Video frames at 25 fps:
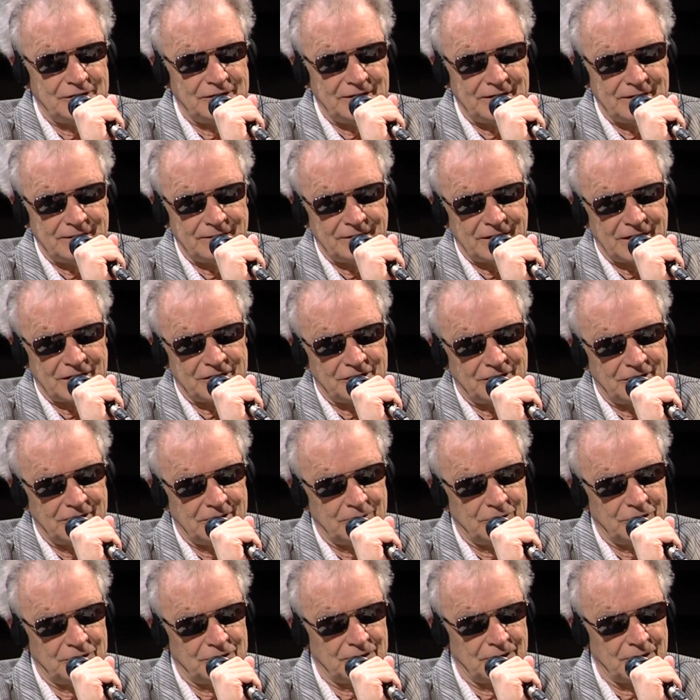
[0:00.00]
the affection
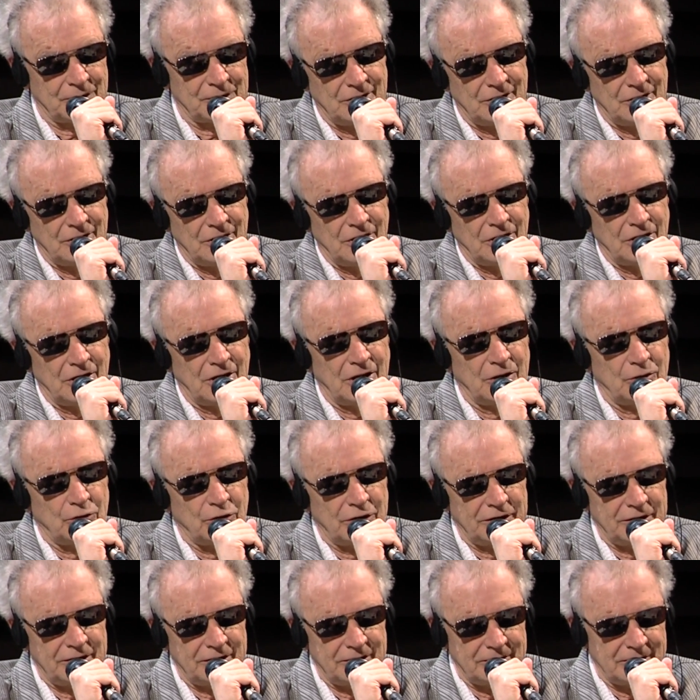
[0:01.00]
image first
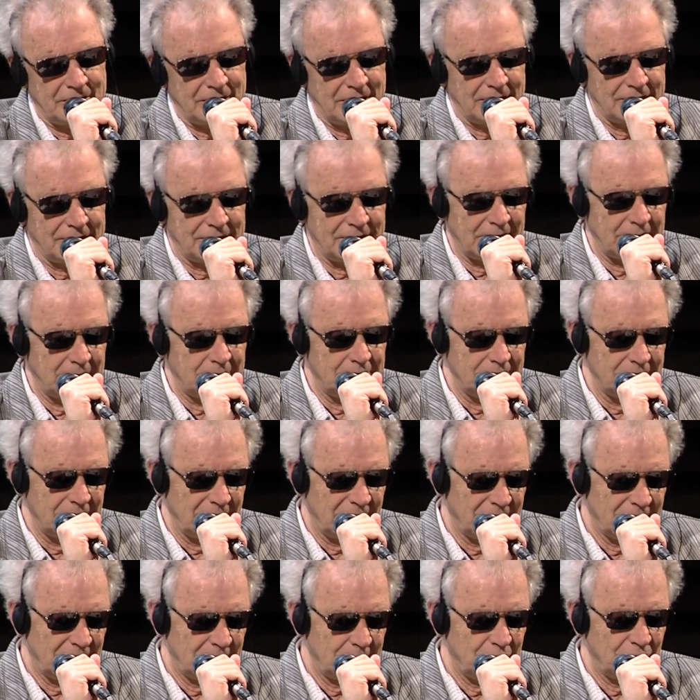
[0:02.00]

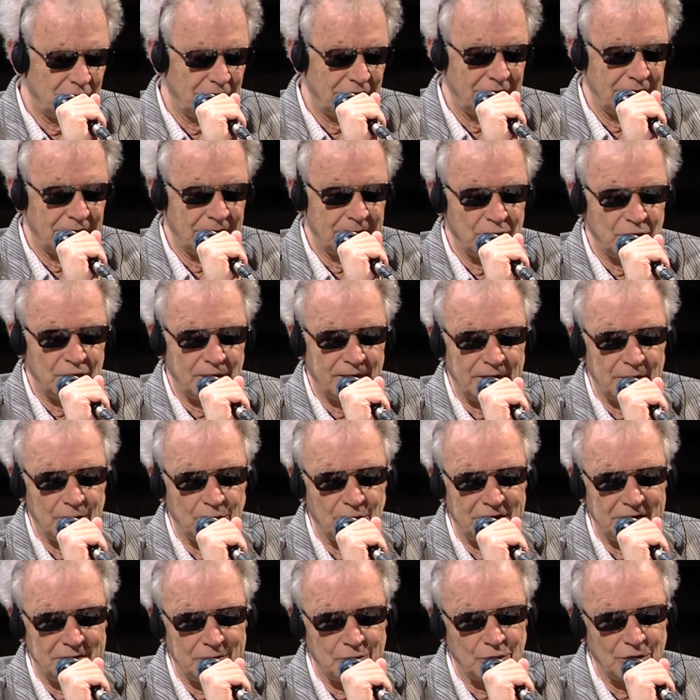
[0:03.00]
when did, as I
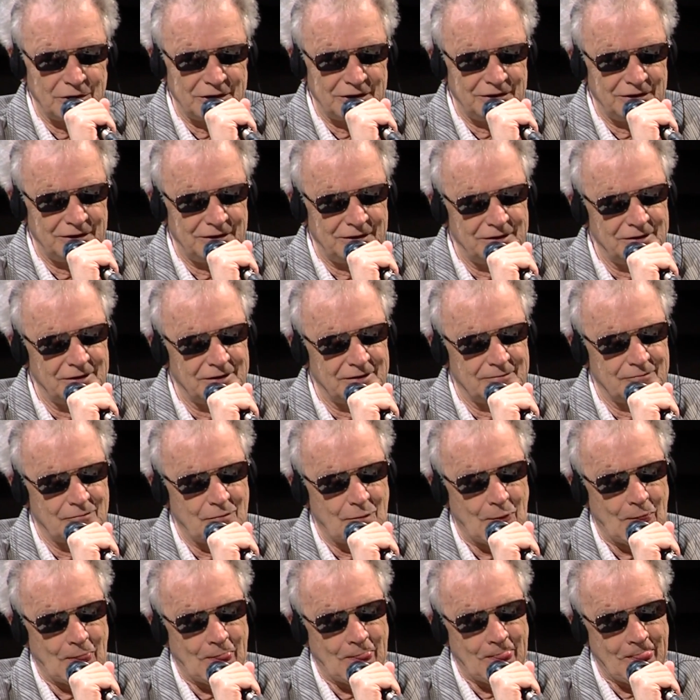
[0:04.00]
put it in the movie,
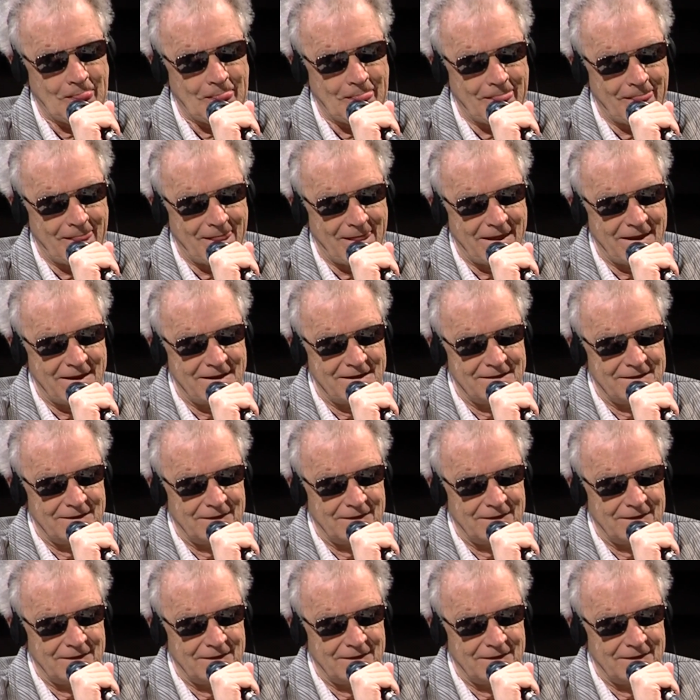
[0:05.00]
when did